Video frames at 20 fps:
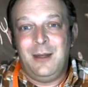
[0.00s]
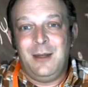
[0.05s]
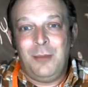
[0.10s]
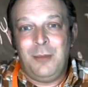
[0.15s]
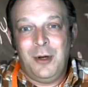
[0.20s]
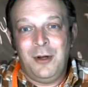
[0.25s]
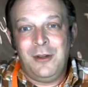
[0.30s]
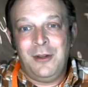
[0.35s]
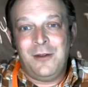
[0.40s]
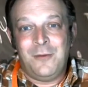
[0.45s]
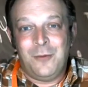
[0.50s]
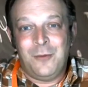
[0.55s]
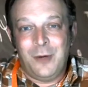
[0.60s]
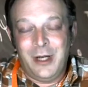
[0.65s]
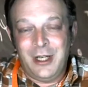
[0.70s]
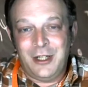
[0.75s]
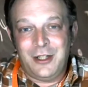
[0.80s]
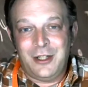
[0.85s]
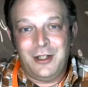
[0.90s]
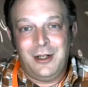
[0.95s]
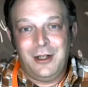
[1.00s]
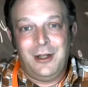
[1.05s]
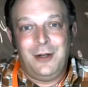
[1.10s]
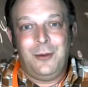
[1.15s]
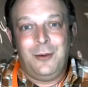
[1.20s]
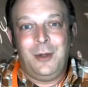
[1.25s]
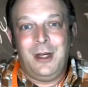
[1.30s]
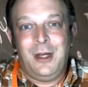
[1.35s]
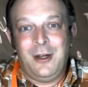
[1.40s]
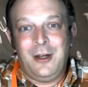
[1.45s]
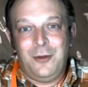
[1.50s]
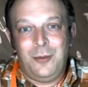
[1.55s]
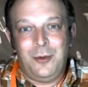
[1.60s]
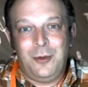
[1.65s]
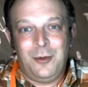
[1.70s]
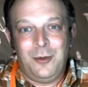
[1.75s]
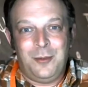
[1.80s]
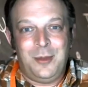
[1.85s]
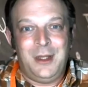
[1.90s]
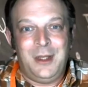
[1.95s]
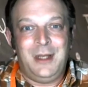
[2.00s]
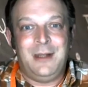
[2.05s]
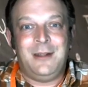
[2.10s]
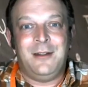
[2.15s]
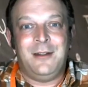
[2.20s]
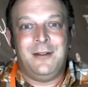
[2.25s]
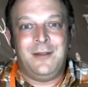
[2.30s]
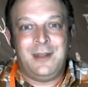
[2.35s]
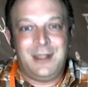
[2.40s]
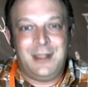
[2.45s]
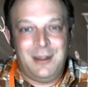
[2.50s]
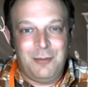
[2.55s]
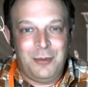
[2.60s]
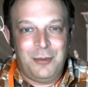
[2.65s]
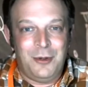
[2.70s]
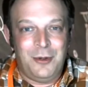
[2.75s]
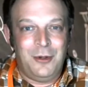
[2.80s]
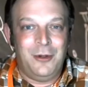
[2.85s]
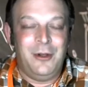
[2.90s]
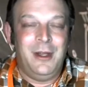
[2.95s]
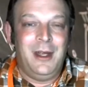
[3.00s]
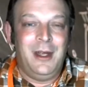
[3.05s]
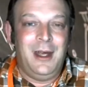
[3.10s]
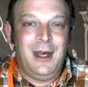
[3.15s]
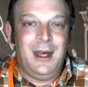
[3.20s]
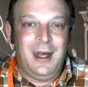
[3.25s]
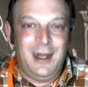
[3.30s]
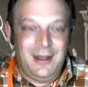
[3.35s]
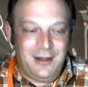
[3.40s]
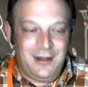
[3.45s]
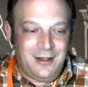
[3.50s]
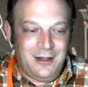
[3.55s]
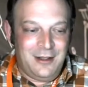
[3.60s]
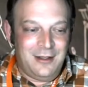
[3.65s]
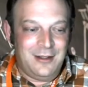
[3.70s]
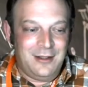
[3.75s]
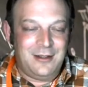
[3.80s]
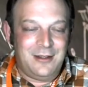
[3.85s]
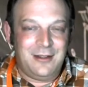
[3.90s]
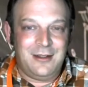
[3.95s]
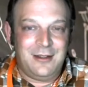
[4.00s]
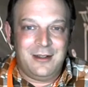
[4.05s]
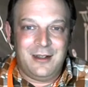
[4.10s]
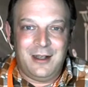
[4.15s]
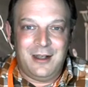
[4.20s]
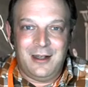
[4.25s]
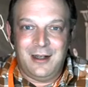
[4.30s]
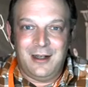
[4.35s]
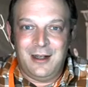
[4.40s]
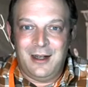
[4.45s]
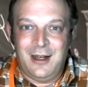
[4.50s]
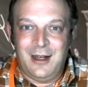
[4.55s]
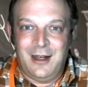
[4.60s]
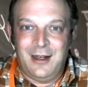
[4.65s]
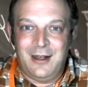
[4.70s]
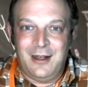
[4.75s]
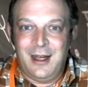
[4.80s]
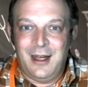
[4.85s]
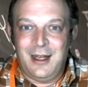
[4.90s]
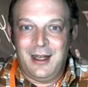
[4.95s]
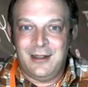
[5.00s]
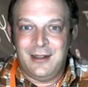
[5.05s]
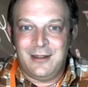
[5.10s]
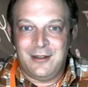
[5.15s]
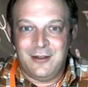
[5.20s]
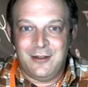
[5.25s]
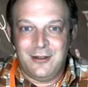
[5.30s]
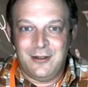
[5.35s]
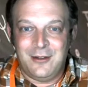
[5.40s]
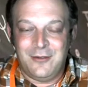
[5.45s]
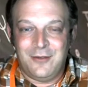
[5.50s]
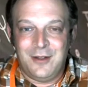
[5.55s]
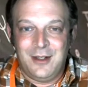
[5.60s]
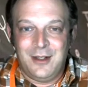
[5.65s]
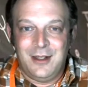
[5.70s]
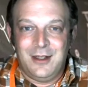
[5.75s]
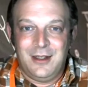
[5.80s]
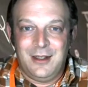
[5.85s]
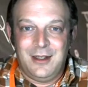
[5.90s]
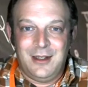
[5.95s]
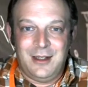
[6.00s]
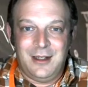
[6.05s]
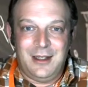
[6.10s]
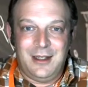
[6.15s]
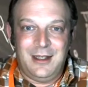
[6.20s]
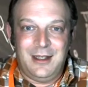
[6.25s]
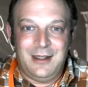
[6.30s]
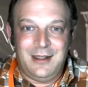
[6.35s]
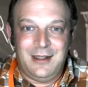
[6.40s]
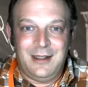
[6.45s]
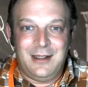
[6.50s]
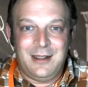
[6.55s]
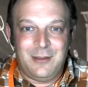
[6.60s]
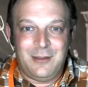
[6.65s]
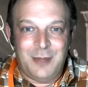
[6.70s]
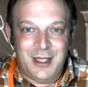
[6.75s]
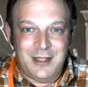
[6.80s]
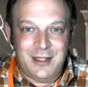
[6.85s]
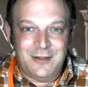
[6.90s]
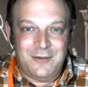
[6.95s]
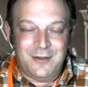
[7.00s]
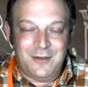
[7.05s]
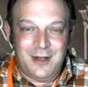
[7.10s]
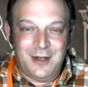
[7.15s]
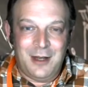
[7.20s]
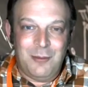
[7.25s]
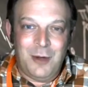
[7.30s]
both of which we hope would be sort of simple, elegant, and sort of easy to specify.